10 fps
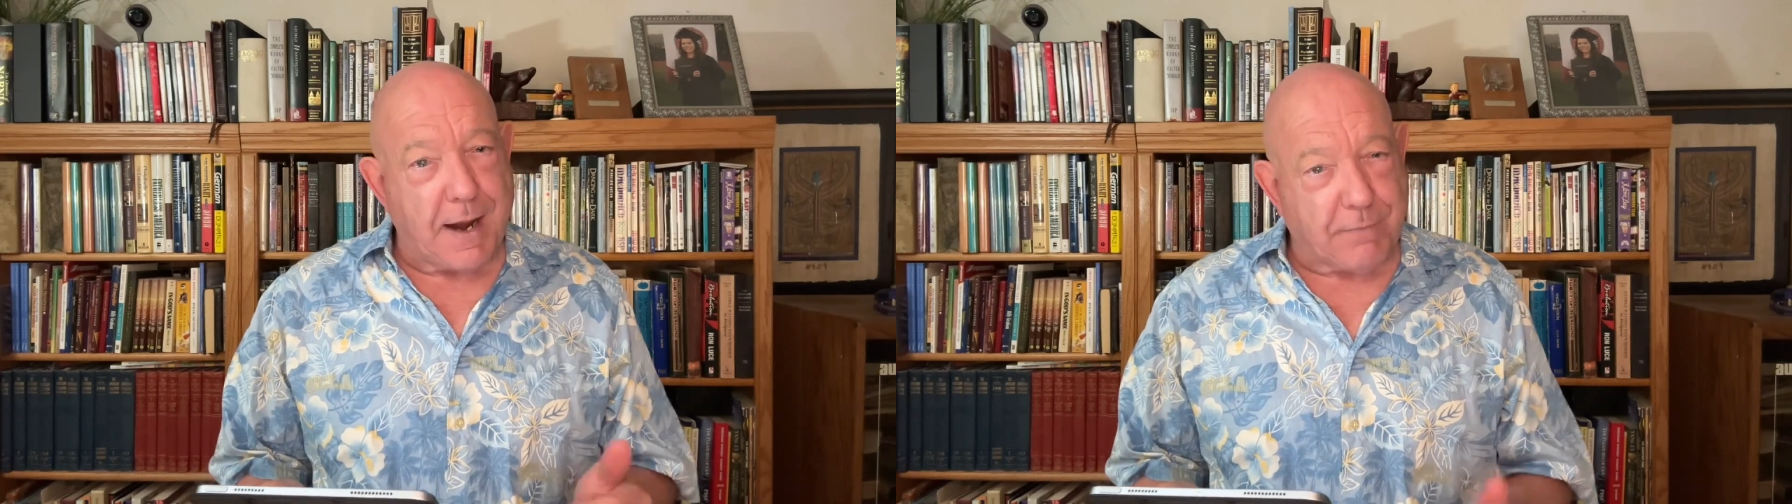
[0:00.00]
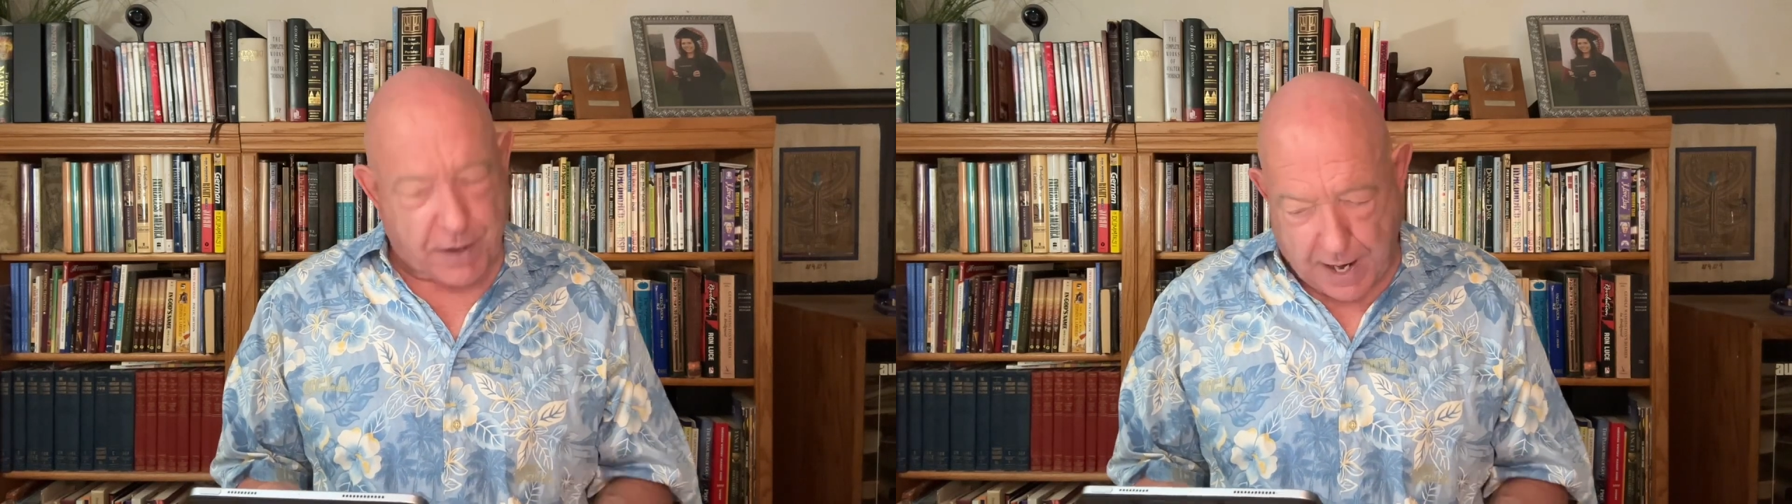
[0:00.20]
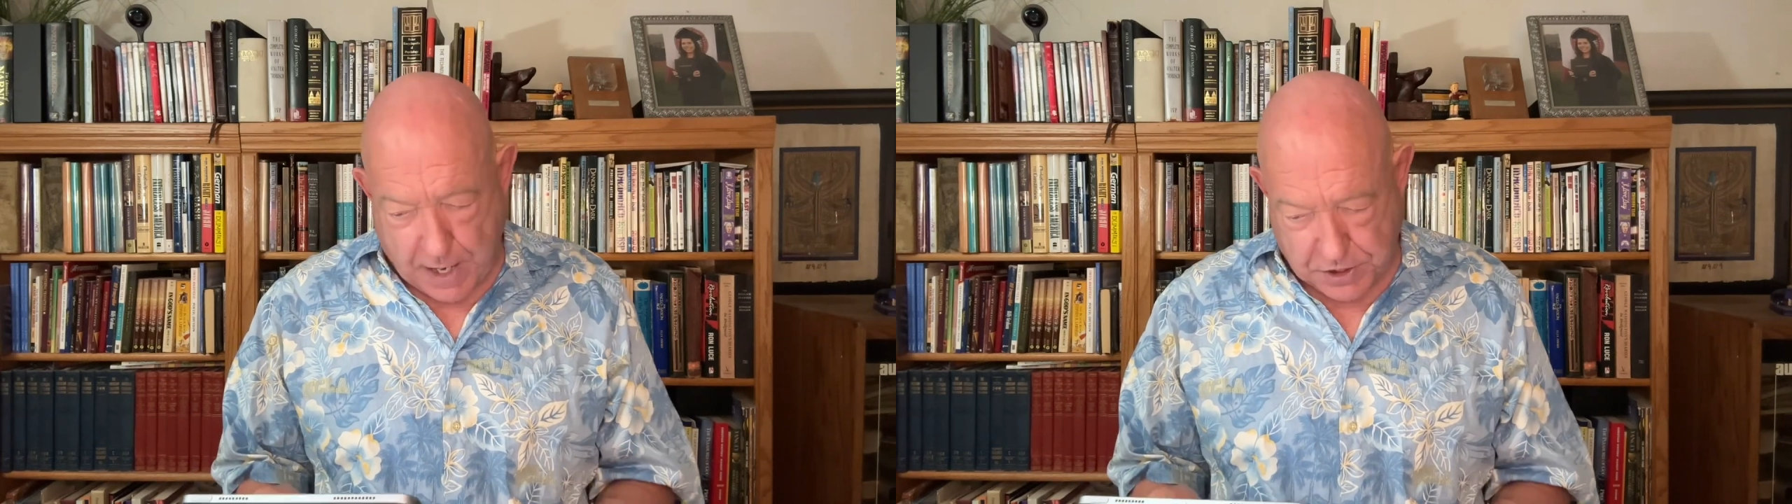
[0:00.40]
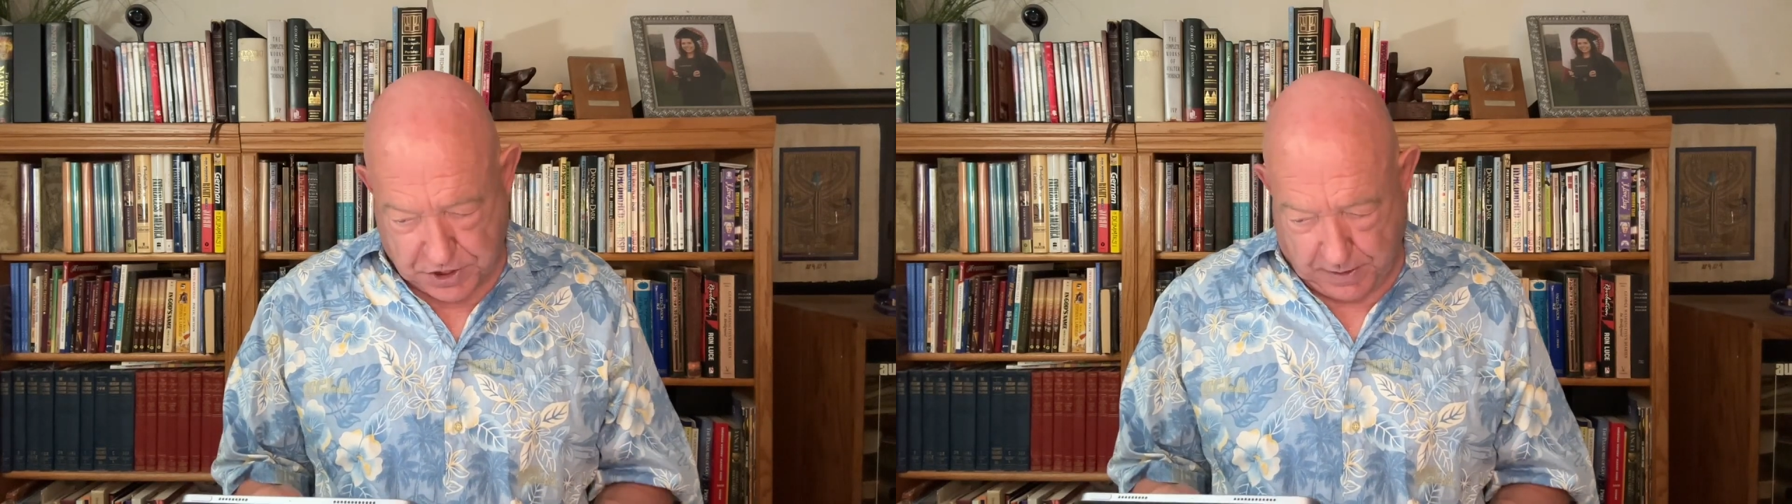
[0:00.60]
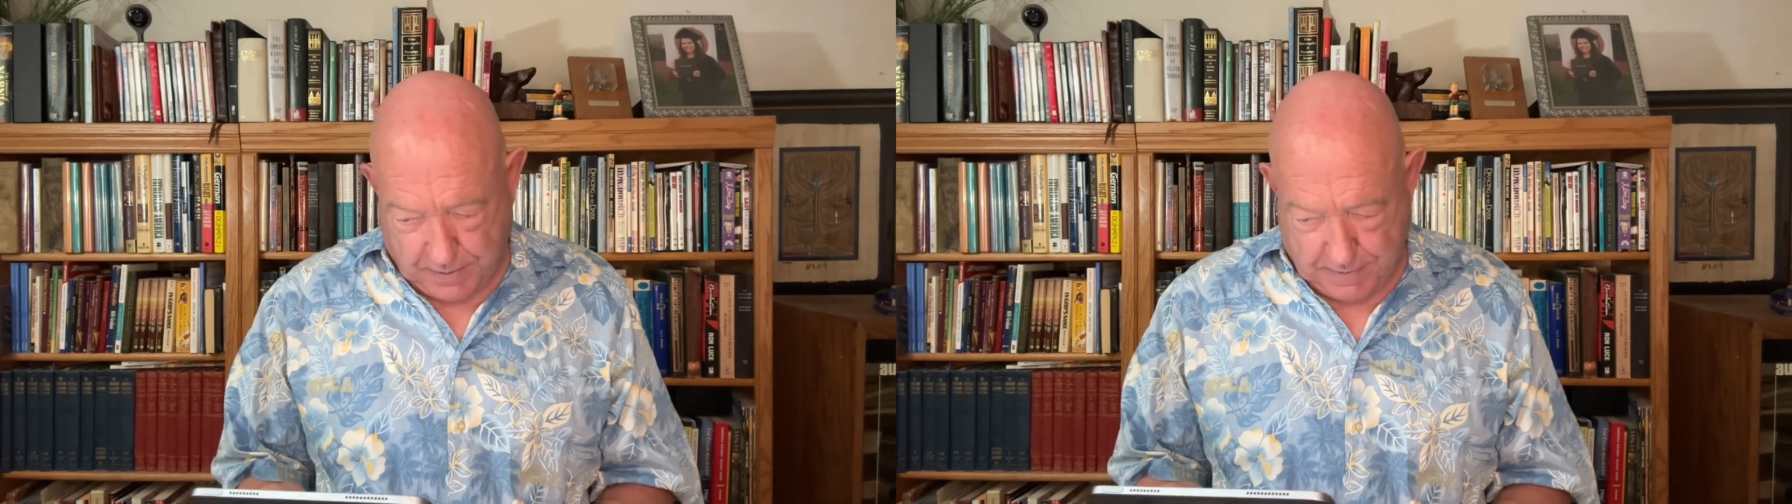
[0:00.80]
every
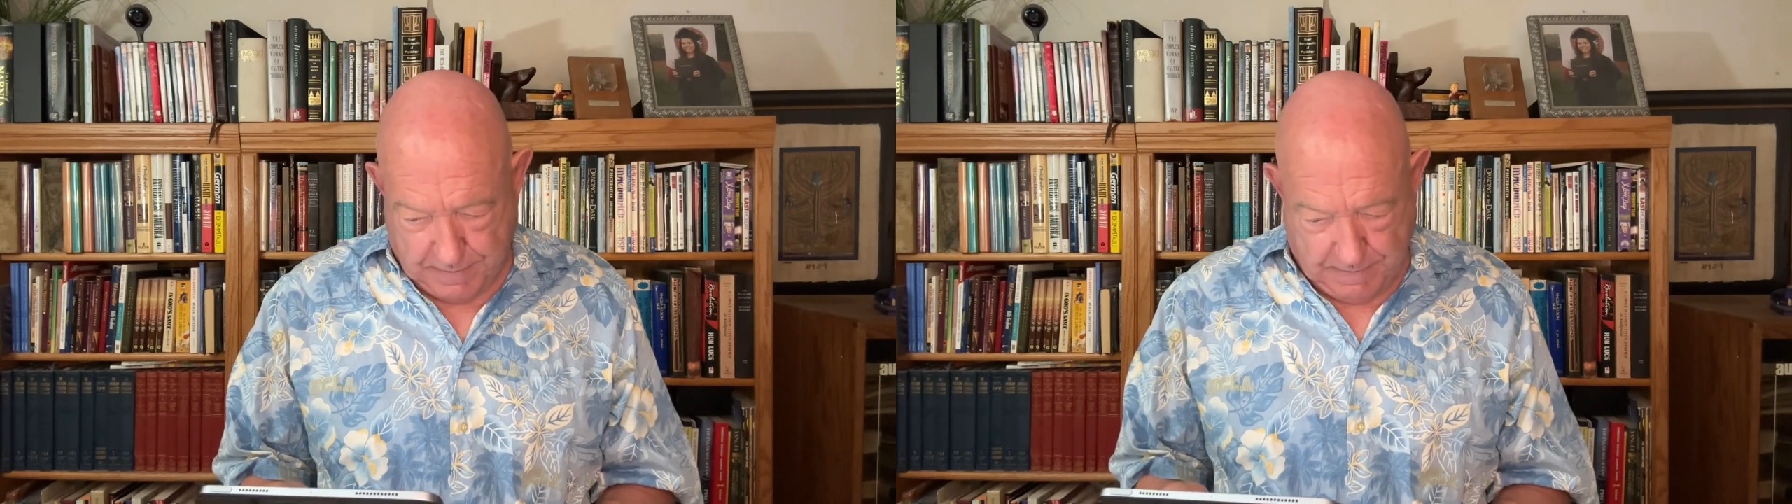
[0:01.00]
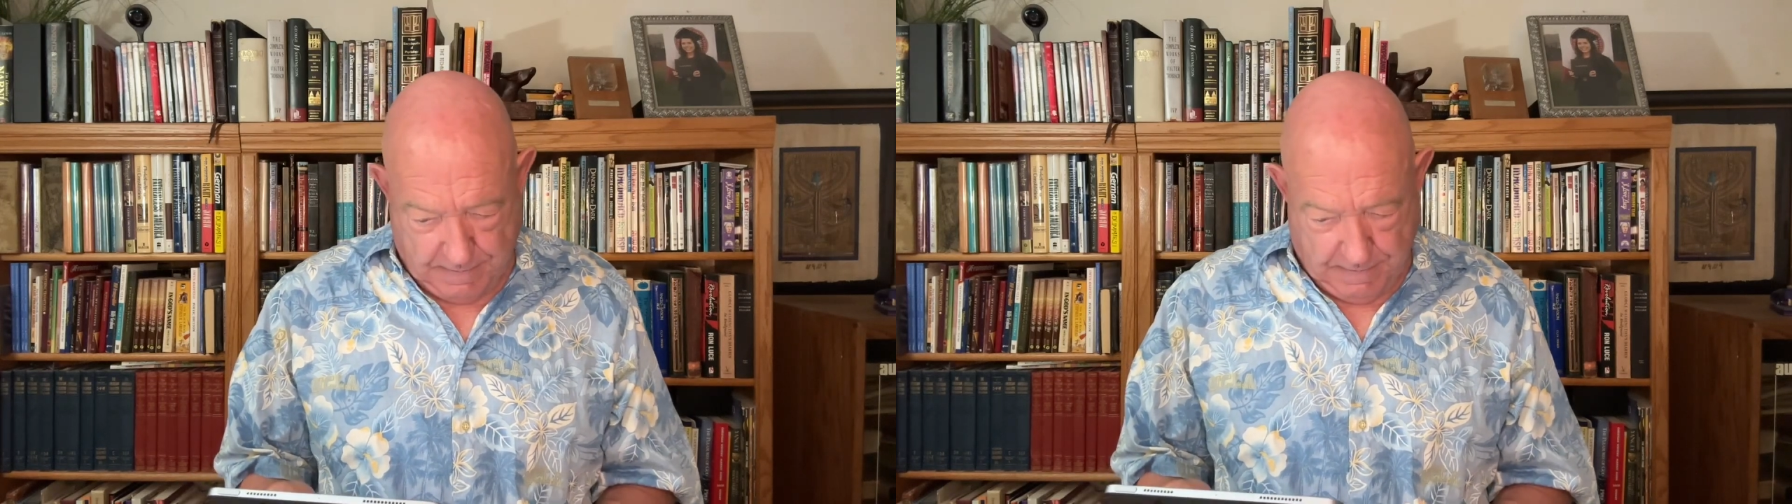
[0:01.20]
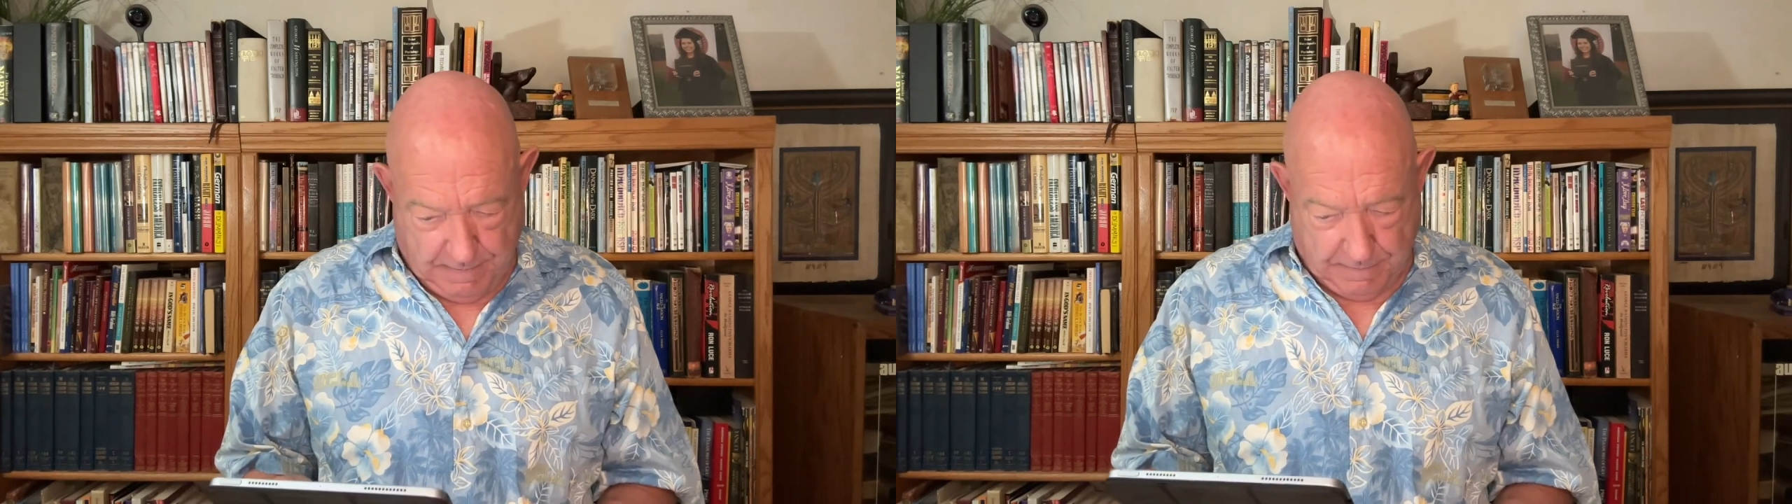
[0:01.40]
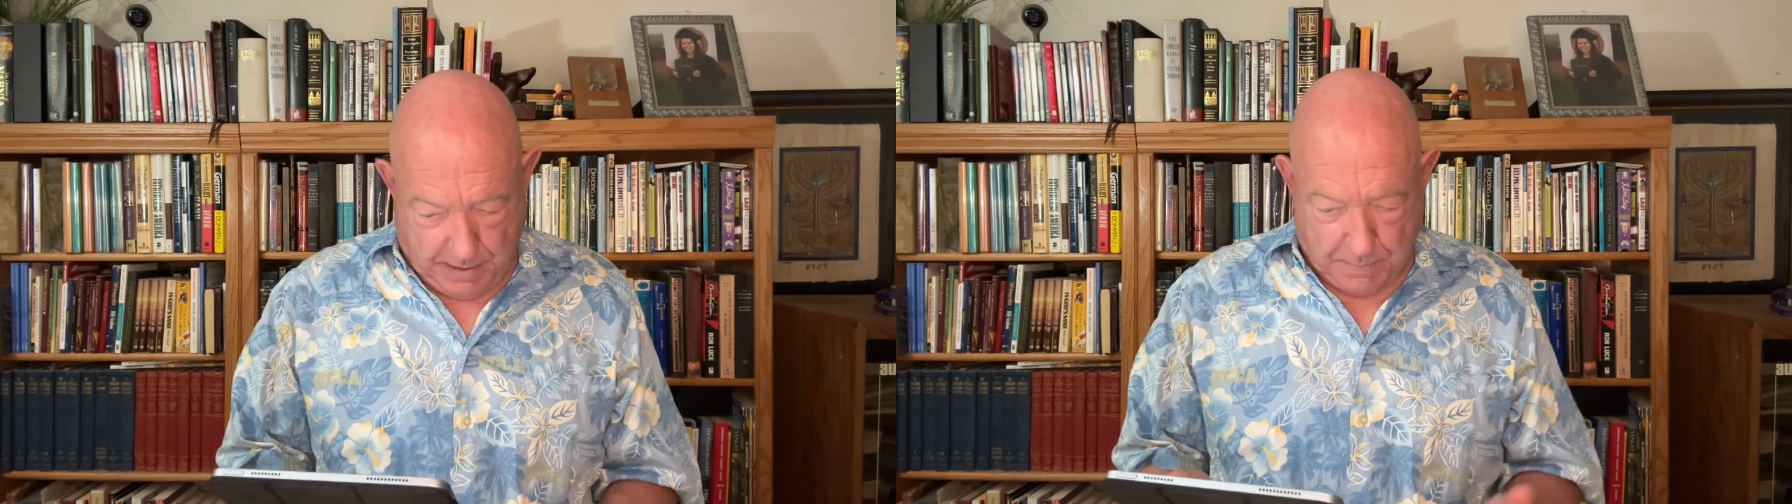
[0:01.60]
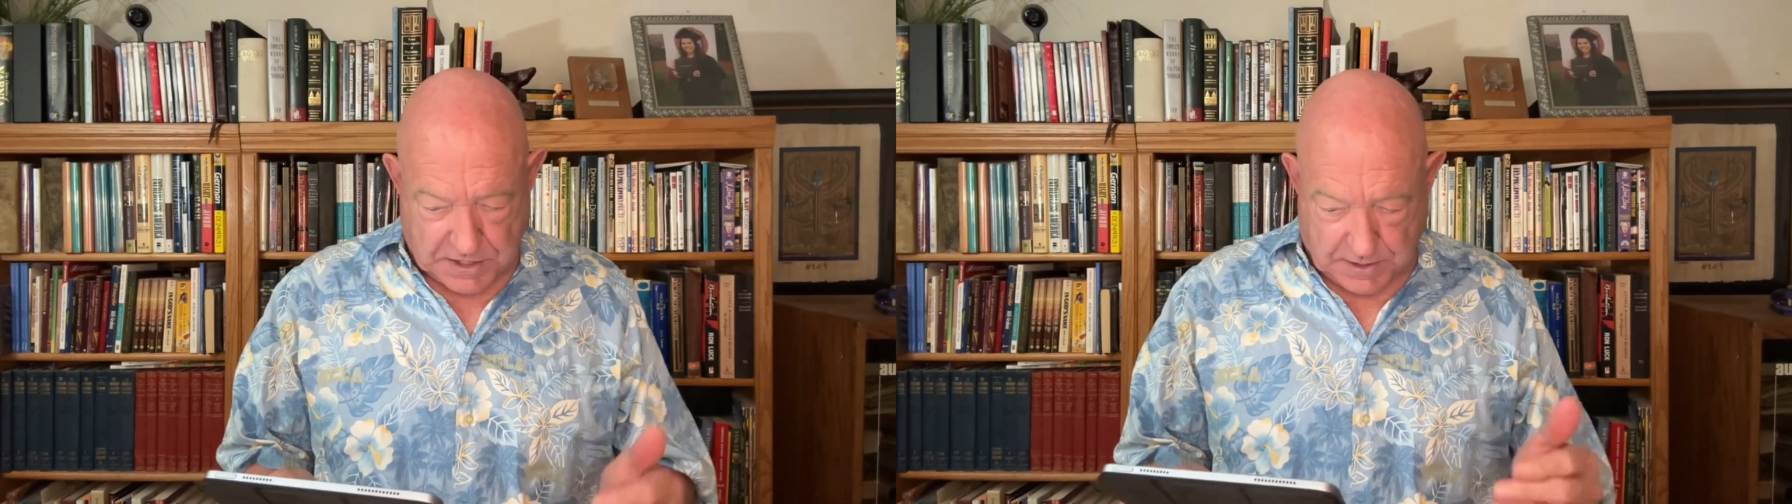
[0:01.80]
action.
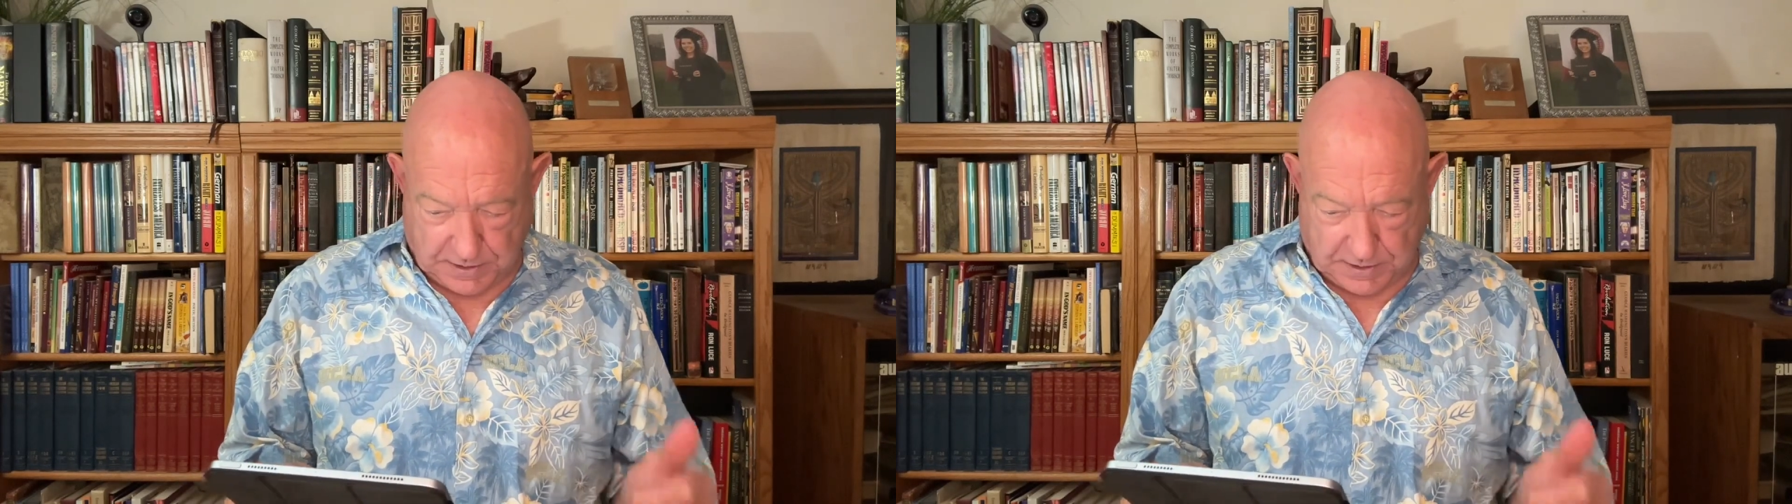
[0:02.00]
They must